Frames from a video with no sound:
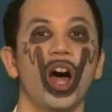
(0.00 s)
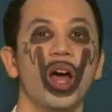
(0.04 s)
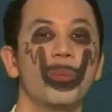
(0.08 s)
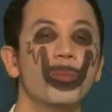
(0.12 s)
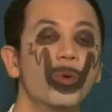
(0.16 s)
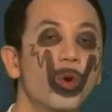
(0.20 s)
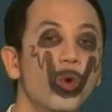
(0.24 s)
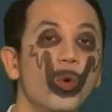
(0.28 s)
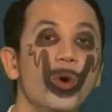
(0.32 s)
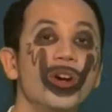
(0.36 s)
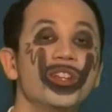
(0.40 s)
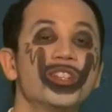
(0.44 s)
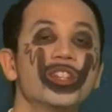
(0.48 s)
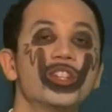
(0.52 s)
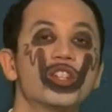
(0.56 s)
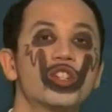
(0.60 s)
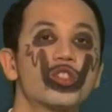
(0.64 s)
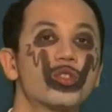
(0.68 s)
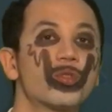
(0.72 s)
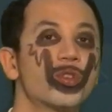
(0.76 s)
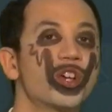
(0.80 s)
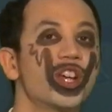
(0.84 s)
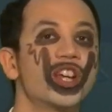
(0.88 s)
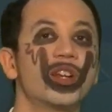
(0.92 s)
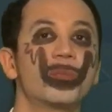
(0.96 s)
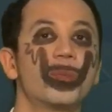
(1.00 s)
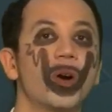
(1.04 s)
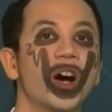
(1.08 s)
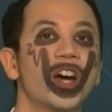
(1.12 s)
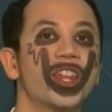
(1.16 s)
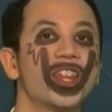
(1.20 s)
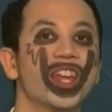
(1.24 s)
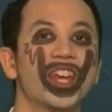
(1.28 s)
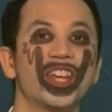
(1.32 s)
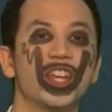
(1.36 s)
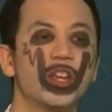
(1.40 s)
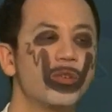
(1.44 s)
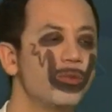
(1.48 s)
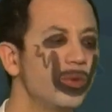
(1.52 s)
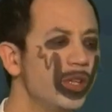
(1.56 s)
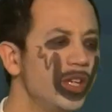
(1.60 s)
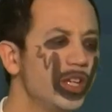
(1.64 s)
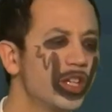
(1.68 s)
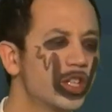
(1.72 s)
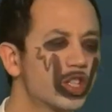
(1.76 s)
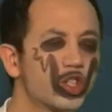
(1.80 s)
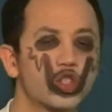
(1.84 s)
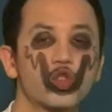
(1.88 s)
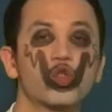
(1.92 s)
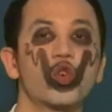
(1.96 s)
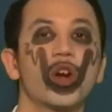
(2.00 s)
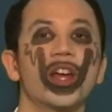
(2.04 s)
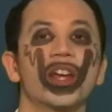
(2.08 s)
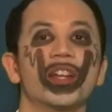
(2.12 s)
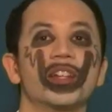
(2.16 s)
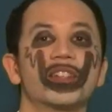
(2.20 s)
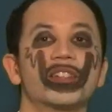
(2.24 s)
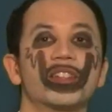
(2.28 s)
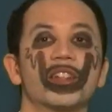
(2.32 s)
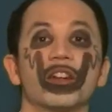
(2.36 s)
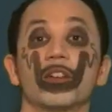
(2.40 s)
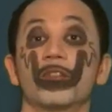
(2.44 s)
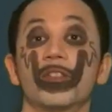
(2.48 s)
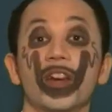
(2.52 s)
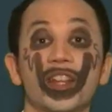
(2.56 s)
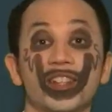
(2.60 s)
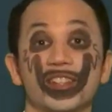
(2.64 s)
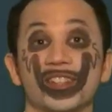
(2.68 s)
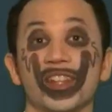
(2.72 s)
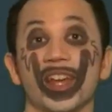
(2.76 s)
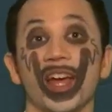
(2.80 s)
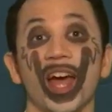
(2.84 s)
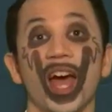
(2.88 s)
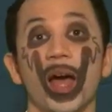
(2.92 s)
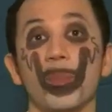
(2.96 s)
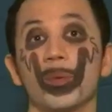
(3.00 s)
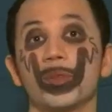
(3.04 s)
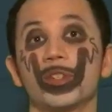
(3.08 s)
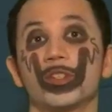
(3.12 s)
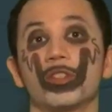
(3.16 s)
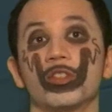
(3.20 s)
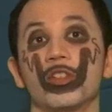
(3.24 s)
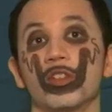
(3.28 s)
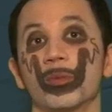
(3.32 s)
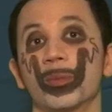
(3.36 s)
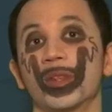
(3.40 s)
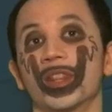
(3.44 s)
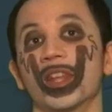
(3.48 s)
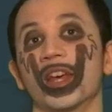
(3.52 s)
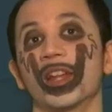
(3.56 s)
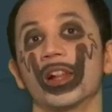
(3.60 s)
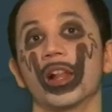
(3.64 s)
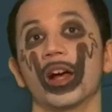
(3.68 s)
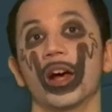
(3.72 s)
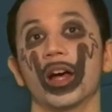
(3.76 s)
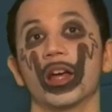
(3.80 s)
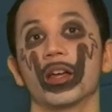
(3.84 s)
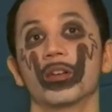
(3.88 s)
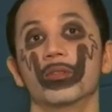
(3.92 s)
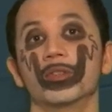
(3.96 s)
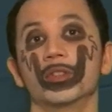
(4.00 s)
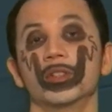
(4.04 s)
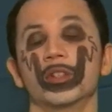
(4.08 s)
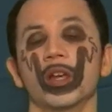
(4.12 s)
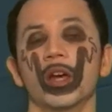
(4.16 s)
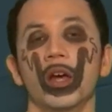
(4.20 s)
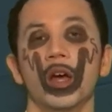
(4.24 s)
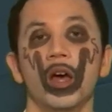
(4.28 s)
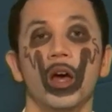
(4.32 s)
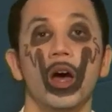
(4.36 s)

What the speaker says: I'm always intrigued by their unique traits and events that happen to them in their lives.